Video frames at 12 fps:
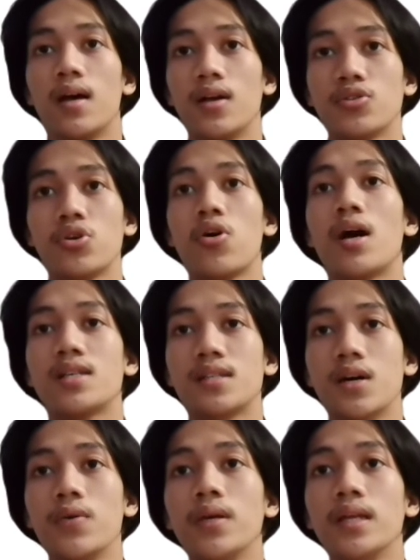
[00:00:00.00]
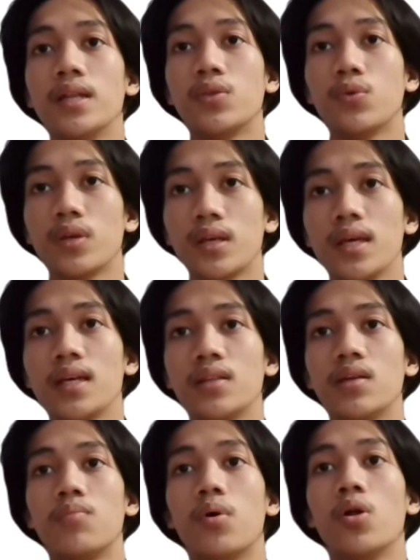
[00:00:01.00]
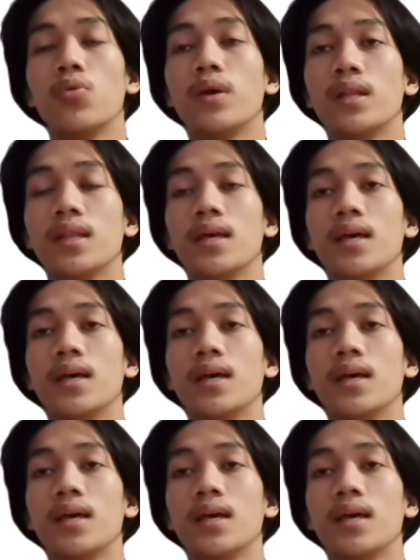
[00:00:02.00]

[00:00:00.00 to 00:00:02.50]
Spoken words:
So Asnawi need to kick the ball with